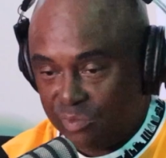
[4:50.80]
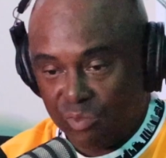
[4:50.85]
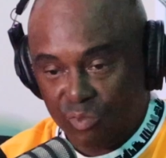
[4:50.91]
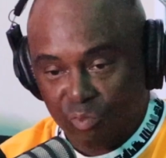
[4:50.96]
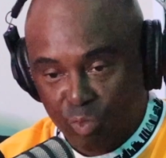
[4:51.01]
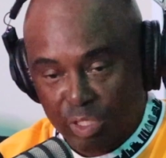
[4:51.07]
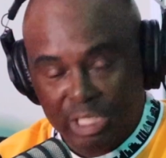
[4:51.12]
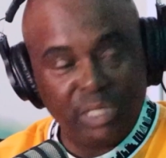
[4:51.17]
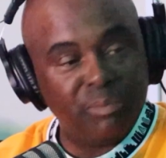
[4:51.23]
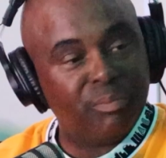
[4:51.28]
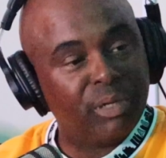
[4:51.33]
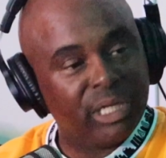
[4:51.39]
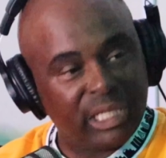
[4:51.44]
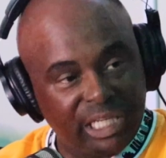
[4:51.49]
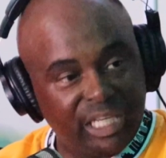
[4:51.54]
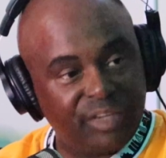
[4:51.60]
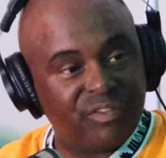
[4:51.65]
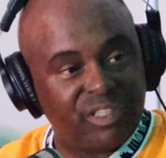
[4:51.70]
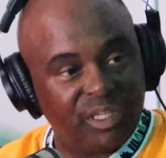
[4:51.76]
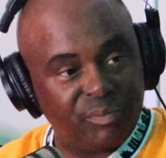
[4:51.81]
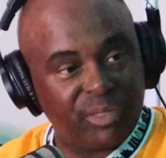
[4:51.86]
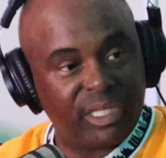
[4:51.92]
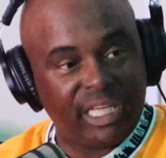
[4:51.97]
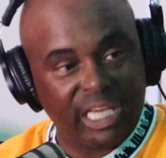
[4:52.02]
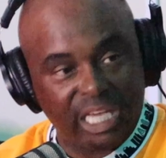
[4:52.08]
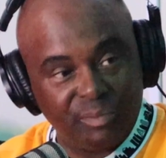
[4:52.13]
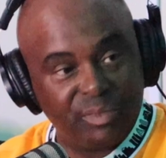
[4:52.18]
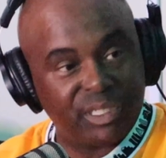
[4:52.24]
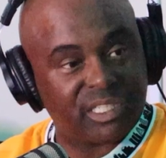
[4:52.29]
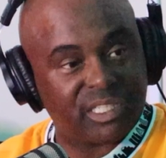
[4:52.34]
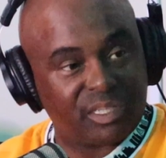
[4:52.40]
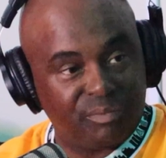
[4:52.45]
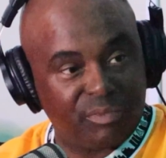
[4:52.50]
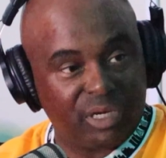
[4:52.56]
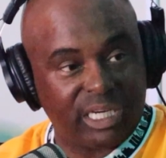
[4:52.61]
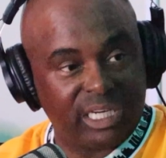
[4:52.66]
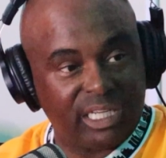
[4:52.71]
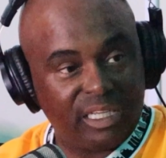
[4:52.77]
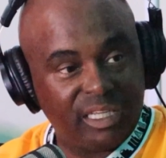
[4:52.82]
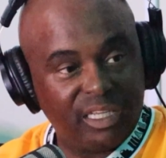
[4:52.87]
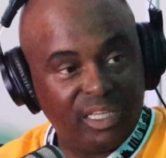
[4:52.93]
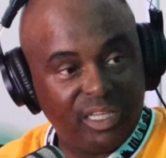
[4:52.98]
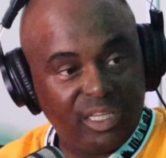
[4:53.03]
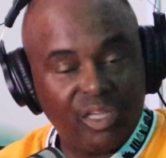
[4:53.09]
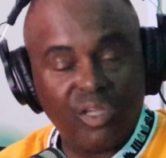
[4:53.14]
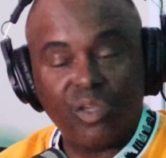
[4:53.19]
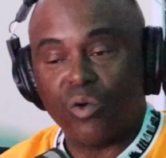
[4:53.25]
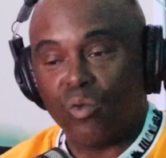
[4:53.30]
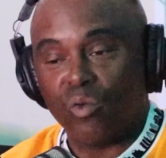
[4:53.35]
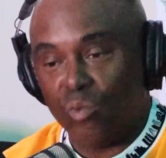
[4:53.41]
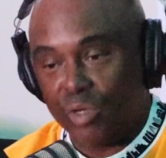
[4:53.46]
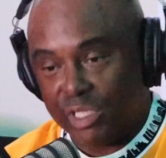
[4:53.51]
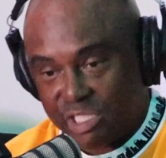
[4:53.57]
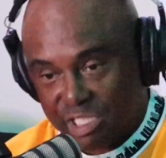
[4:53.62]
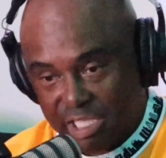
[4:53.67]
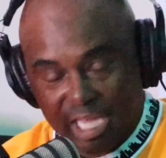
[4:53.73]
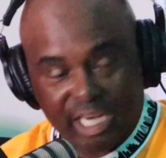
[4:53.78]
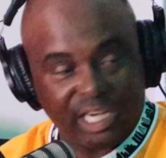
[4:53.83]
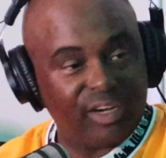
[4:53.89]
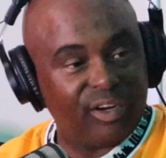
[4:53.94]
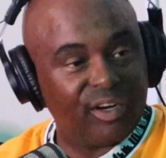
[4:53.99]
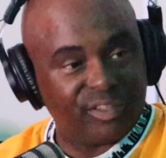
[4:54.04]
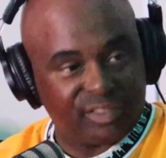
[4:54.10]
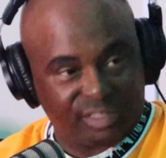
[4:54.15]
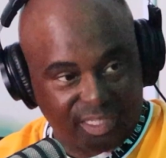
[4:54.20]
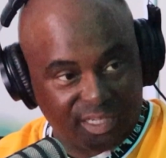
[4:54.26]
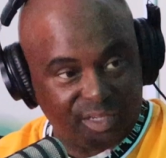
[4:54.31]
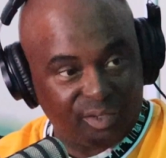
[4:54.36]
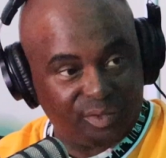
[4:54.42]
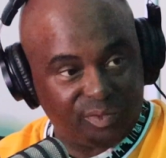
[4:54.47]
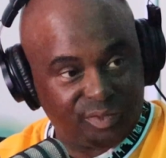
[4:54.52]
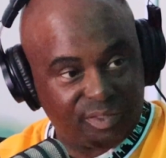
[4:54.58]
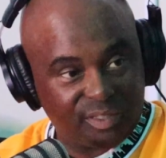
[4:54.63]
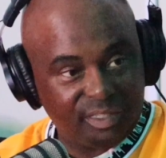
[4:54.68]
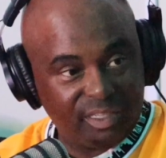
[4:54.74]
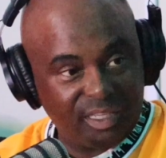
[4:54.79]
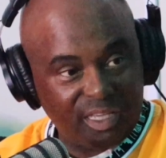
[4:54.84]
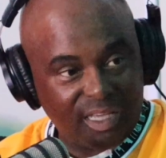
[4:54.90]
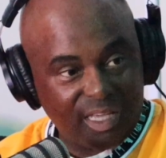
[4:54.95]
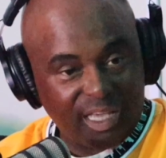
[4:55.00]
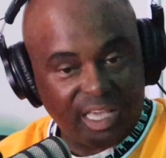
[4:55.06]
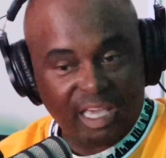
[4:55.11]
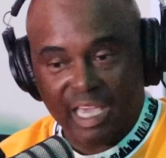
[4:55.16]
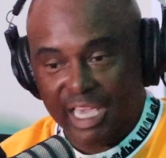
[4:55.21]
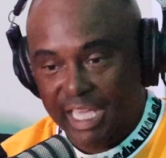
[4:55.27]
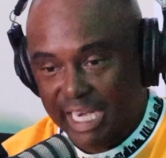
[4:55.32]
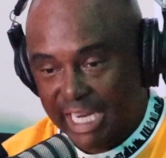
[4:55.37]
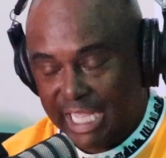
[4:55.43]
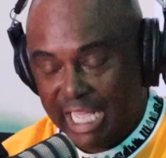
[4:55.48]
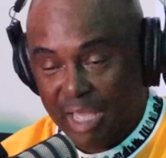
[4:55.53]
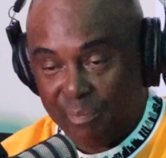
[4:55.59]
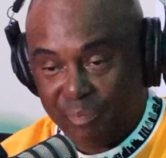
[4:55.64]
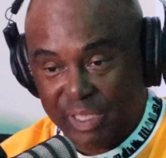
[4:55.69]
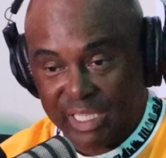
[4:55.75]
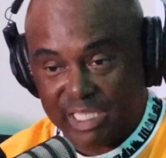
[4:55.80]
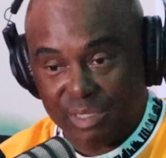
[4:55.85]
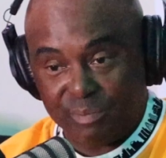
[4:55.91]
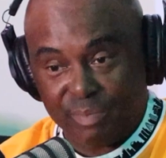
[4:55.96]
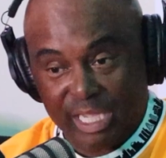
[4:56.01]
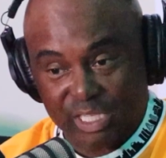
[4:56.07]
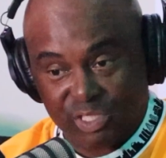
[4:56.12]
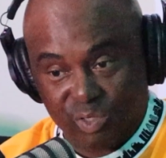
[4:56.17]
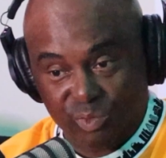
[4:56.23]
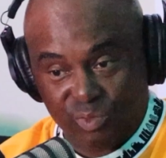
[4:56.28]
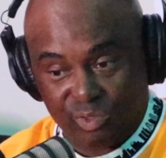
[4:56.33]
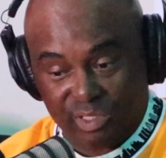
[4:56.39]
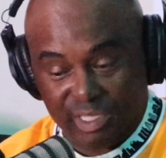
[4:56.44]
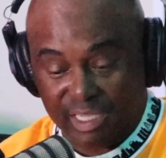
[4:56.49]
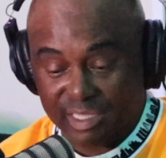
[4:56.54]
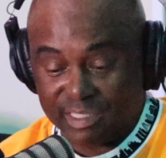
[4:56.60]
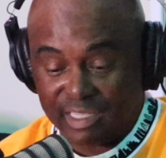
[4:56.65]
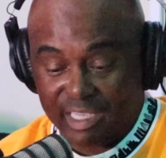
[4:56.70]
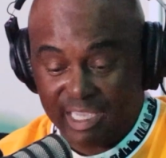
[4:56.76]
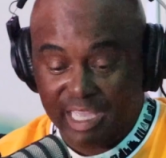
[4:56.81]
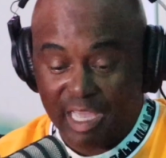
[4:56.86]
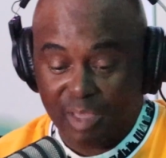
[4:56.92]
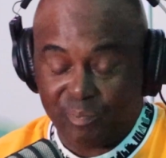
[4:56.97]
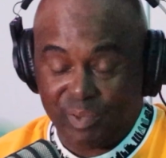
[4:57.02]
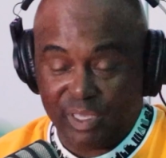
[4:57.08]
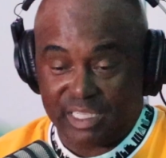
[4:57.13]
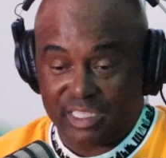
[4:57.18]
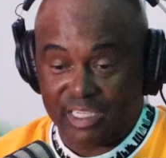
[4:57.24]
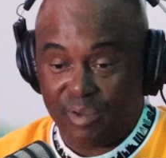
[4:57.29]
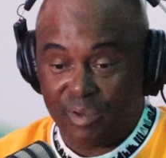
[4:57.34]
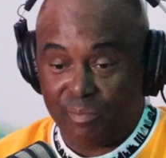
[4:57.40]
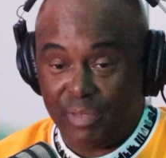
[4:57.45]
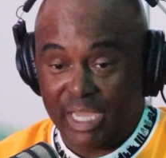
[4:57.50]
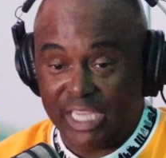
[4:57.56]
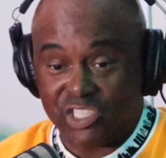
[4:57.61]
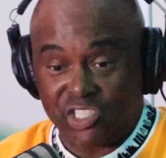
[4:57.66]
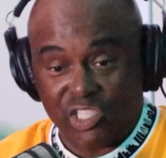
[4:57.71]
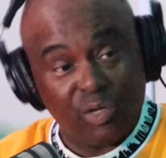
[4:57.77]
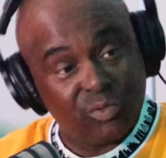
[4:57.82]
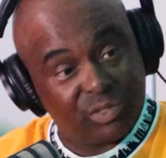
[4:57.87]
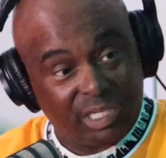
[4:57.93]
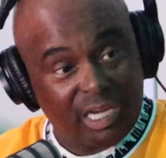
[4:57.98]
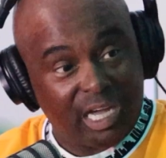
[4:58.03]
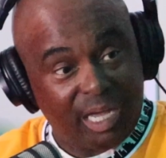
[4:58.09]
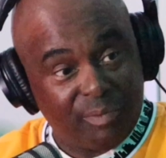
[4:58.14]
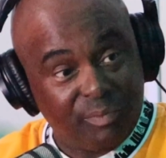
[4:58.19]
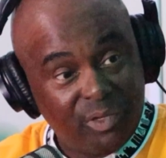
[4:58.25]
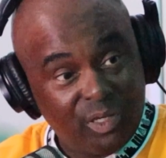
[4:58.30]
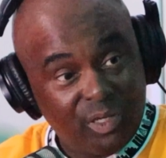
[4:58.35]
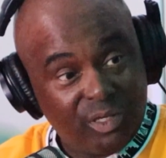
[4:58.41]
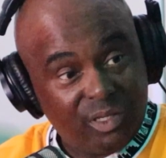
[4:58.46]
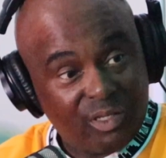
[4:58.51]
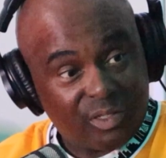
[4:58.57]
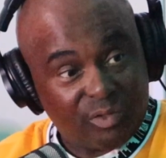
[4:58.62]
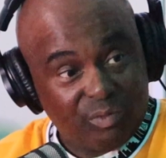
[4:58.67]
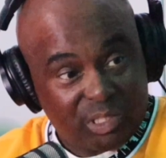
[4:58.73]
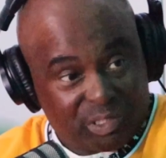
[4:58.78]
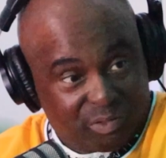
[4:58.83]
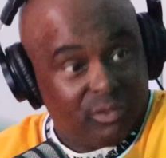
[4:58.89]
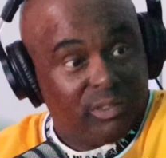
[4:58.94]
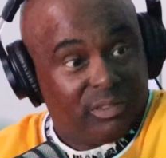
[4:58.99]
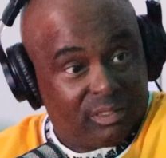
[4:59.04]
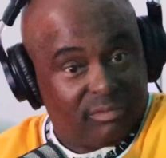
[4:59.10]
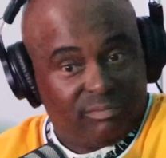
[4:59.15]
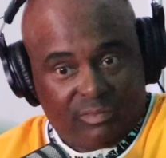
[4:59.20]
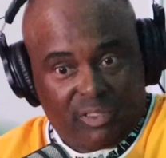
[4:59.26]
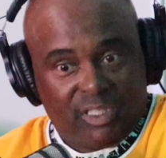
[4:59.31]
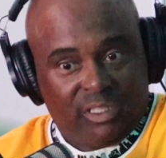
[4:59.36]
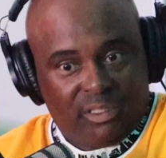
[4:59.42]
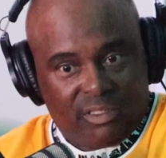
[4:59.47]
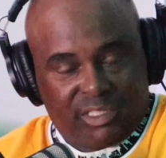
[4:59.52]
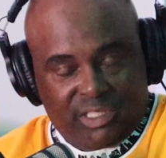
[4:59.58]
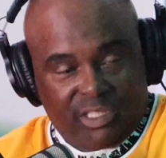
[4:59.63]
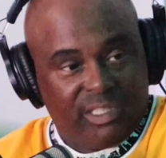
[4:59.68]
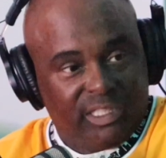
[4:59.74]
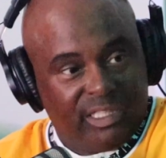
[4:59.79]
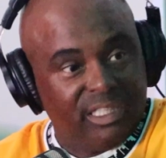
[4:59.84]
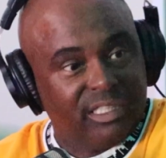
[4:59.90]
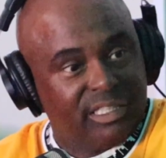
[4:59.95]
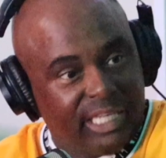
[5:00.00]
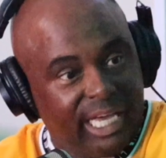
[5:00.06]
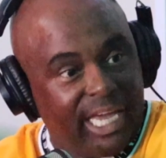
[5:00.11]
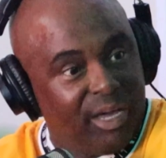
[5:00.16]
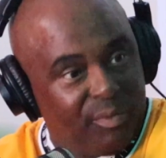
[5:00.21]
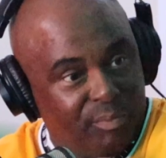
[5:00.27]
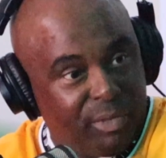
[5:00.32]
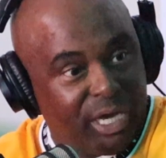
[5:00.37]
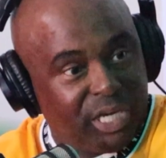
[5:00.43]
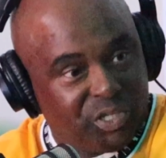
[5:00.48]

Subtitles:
really believed in me, gave me some money. We shot it ourselves. And it got picked up by 2 things. It got picked up by Showtime, which was still to this day a